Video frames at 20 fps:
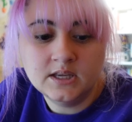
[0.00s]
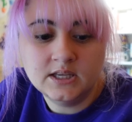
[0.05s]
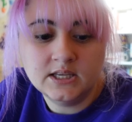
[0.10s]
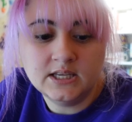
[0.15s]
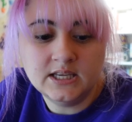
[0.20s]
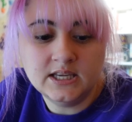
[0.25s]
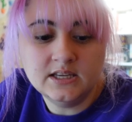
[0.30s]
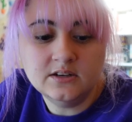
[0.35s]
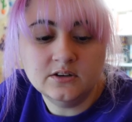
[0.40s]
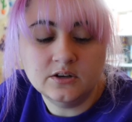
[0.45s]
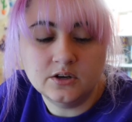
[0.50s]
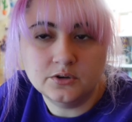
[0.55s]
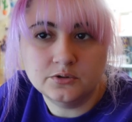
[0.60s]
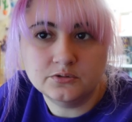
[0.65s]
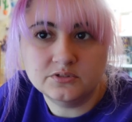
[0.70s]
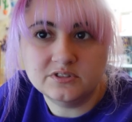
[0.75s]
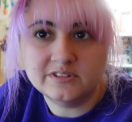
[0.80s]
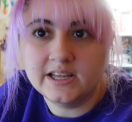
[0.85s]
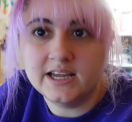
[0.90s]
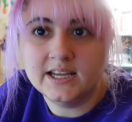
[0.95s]
he
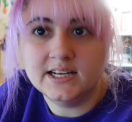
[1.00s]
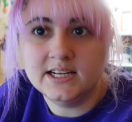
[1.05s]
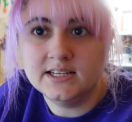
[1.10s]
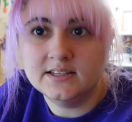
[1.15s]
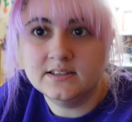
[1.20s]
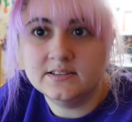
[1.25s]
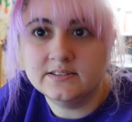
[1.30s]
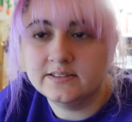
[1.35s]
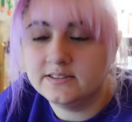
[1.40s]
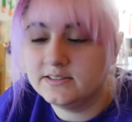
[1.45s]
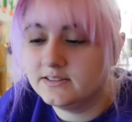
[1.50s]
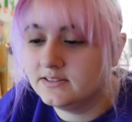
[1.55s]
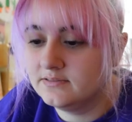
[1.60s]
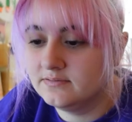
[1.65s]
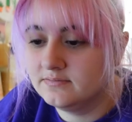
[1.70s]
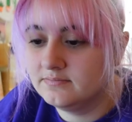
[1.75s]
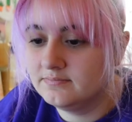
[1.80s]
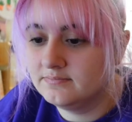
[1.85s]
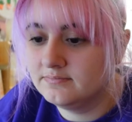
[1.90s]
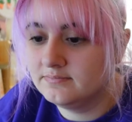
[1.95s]
knows that his
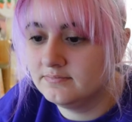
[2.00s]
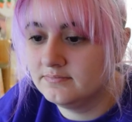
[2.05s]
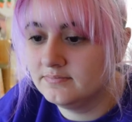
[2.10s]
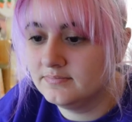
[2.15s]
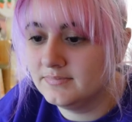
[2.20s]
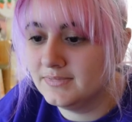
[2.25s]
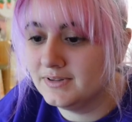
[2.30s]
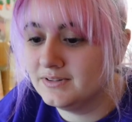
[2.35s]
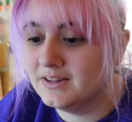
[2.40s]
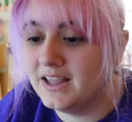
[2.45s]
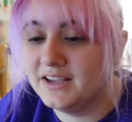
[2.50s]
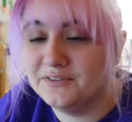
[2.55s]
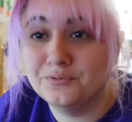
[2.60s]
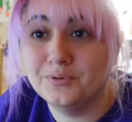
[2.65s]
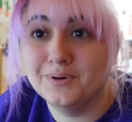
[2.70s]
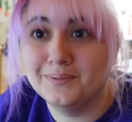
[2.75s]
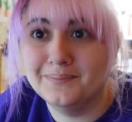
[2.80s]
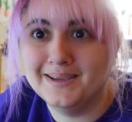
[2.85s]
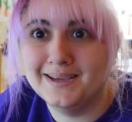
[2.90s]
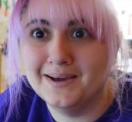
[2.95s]
life
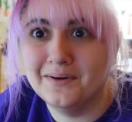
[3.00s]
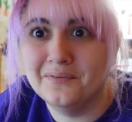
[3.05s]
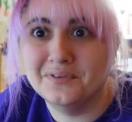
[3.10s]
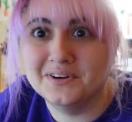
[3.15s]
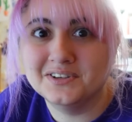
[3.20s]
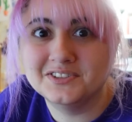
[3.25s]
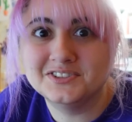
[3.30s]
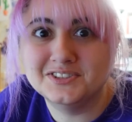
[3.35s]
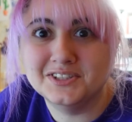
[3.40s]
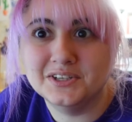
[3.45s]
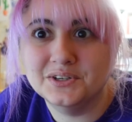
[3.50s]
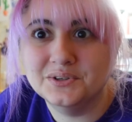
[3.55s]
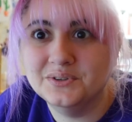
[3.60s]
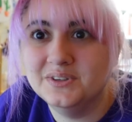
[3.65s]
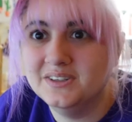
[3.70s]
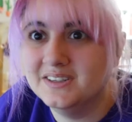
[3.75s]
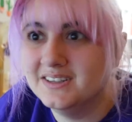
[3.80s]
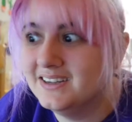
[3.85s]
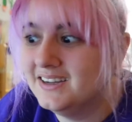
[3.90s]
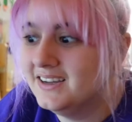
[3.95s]
will be over
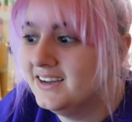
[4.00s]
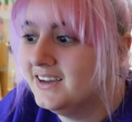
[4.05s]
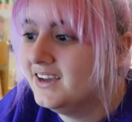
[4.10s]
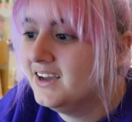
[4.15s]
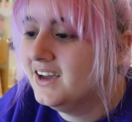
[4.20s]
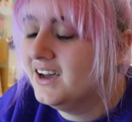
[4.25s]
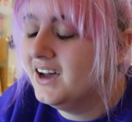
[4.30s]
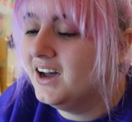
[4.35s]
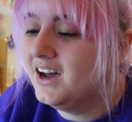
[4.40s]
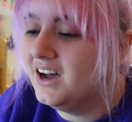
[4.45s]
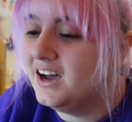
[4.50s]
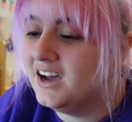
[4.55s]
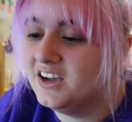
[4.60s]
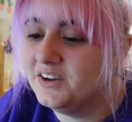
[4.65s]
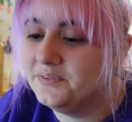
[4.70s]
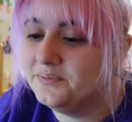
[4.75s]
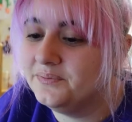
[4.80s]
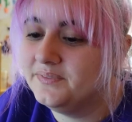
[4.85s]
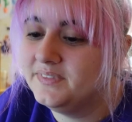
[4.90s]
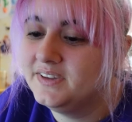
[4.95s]
soon.
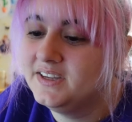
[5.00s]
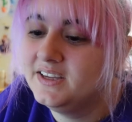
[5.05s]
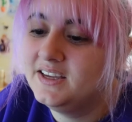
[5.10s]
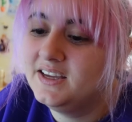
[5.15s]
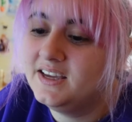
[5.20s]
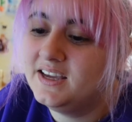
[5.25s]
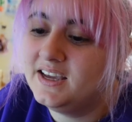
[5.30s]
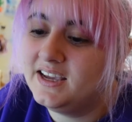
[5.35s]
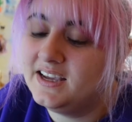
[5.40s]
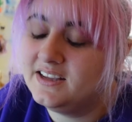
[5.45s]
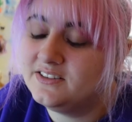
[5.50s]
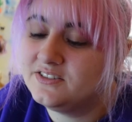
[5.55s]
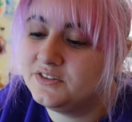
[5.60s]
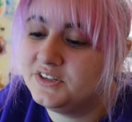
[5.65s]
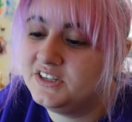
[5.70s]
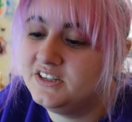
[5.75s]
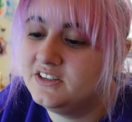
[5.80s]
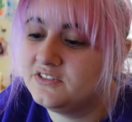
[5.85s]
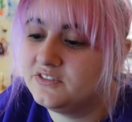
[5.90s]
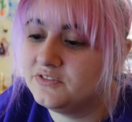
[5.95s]
um, and so
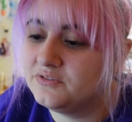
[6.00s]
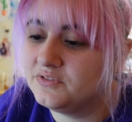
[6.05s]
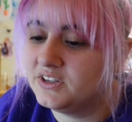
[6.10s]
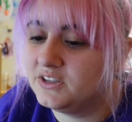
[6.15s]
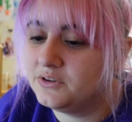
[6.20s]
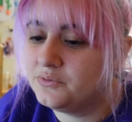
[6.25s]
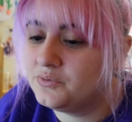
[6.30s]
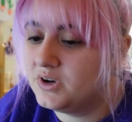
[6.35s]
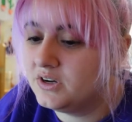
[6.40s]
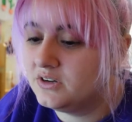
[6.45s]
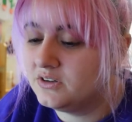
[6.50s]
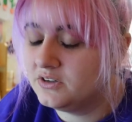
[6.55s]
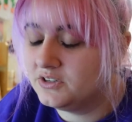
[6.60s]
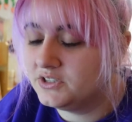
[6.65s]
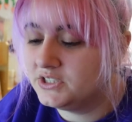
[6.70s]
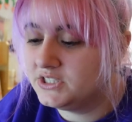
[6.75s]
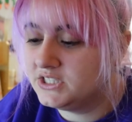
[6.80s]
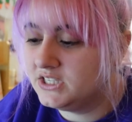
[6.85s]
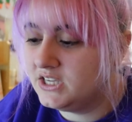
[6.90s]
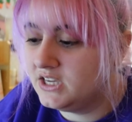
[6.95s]
he doesn't really want
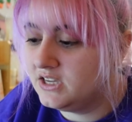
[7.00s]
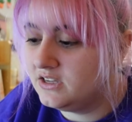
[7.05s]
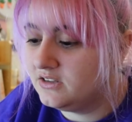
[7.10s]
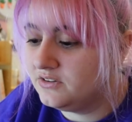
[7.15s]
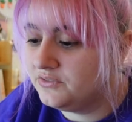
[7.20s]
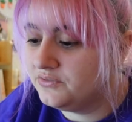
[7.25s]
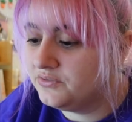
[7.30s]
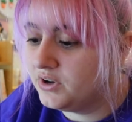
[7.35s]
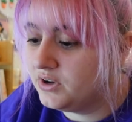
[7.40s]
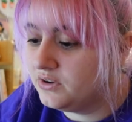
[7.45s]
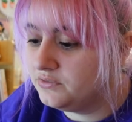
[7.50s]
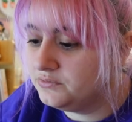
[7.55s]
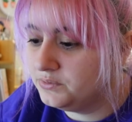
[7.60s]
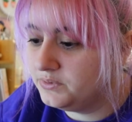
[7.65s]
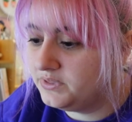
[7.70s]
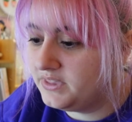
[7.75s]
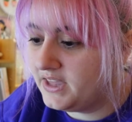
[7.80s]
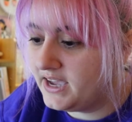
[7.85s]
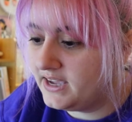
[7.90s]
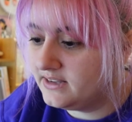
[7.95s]
her to get involved
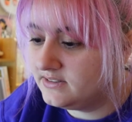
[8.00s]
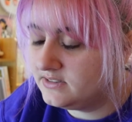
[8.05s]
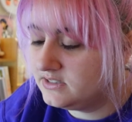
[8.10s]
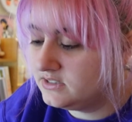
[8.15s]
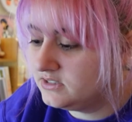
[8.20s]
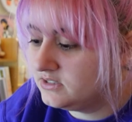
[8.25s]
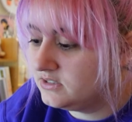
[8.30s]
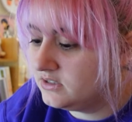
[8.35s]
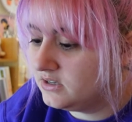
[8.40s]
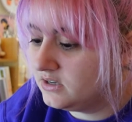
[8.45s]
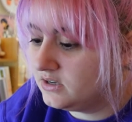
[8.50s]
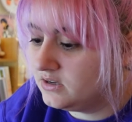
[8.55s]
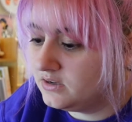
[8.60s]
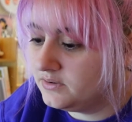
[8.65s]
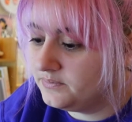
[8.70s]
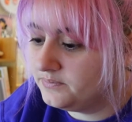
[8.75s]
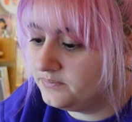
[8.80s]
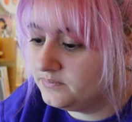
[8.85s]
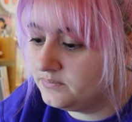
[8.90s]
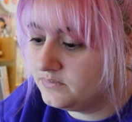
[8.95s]
with that.
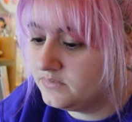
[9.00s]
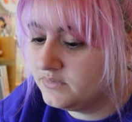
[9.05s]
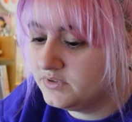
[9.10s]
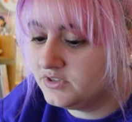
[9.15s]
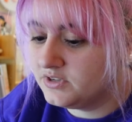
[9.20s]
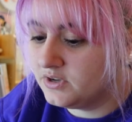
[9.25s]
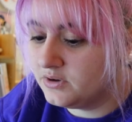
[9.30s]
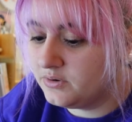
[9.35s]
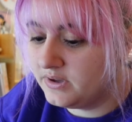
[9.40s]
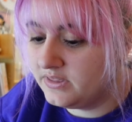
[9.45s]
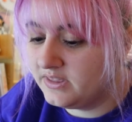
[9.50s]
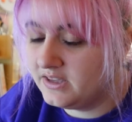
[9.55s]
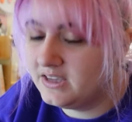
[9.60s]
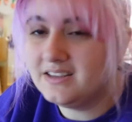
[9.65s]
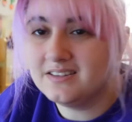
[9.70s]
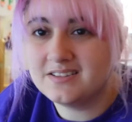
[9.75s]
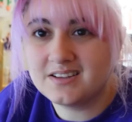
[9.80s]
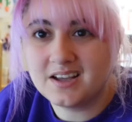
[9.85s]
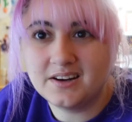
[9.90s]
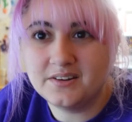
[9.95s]
Um, so I think
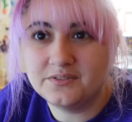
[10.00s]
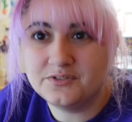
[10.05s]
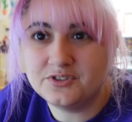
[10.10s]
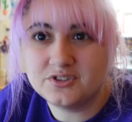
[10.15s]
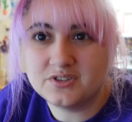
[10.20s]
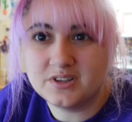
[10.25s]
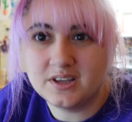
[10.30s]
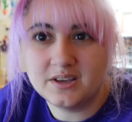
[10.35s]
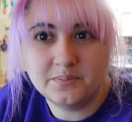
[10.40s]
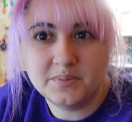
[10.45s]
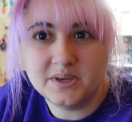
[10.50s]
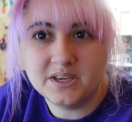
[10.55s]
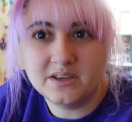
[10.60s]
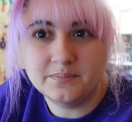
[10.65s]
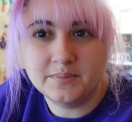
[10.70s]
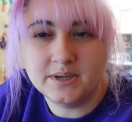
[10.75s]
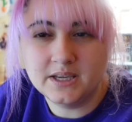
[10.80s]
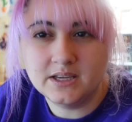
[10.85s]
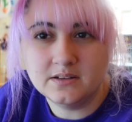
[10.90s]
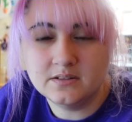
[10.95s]
he's kind of just like being
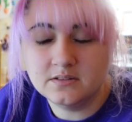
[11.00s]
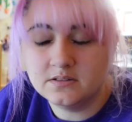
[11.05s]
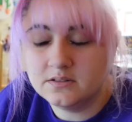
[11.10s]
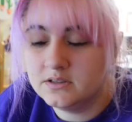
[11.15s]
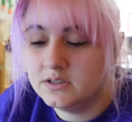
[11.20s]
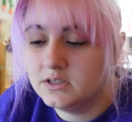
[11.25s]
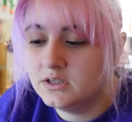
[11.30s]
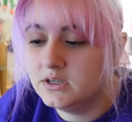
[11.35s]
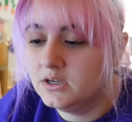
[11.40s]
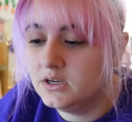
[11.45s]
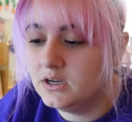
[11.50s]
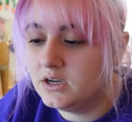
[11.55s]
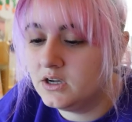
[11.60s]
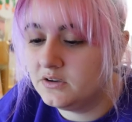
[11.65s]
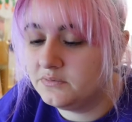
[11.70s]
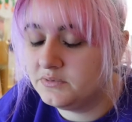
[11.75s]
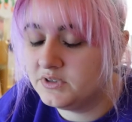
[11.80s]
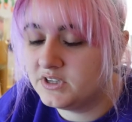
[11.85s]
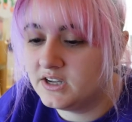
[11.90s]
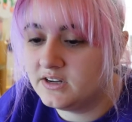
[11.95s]
mean
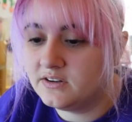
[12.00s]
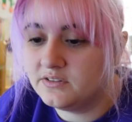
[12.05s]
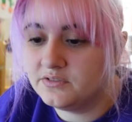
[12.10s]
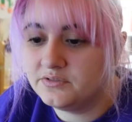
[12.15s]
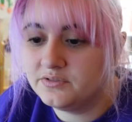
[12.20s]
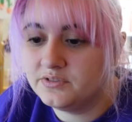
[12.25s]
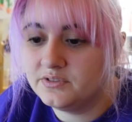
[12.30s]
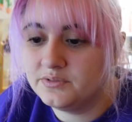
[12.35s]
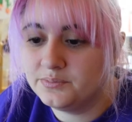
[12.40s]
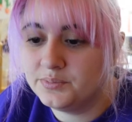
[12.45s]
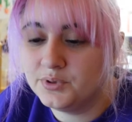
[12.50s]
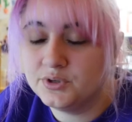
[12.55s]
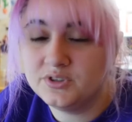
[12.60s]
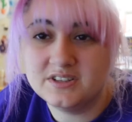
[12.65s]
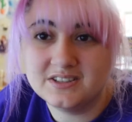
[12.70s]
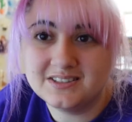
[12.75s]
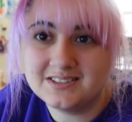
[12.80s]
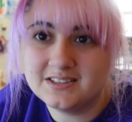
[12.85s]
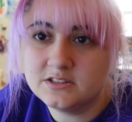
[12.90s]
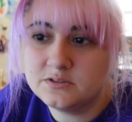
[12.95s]
um, to kind of put
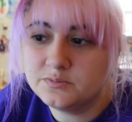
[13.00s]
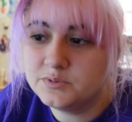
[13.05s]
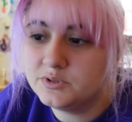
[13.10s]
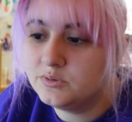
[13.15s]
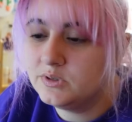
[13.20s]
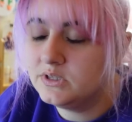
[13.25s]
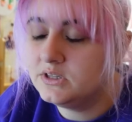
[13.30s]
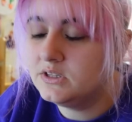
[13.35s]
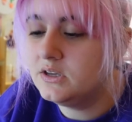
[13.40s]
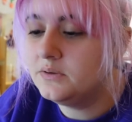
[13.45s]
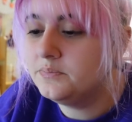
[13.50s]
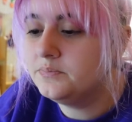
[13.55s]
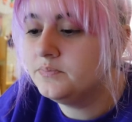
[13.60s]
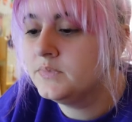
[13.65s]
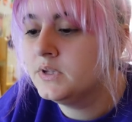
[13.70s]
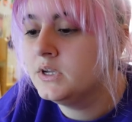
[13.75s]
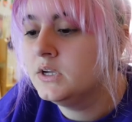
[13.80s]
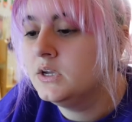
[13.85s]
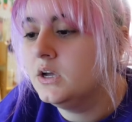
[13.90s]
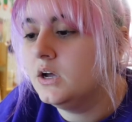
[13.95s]
distance between them,
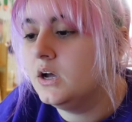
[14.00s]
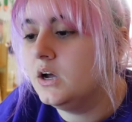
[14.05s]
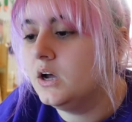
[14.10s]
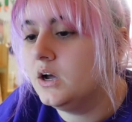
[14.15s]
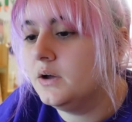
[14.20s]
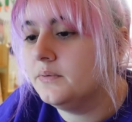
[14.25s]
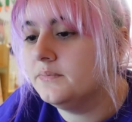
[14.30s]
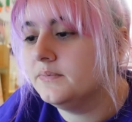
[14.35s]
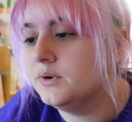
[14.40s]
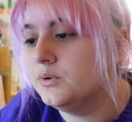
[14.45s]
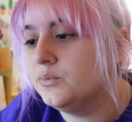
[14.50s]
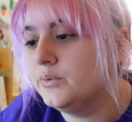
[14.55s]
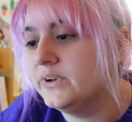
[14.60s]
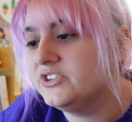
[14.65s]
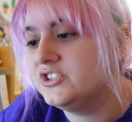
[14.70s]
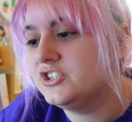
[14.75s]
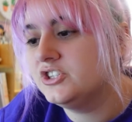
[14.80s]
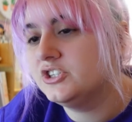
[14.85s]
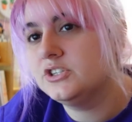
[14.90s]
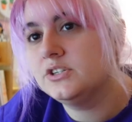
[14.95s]
um,
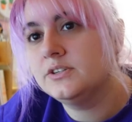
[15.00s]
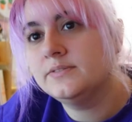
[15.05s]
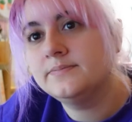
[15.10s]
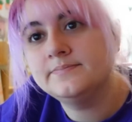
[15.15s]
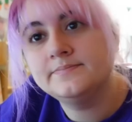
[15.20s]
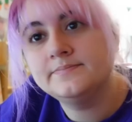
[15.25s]
which,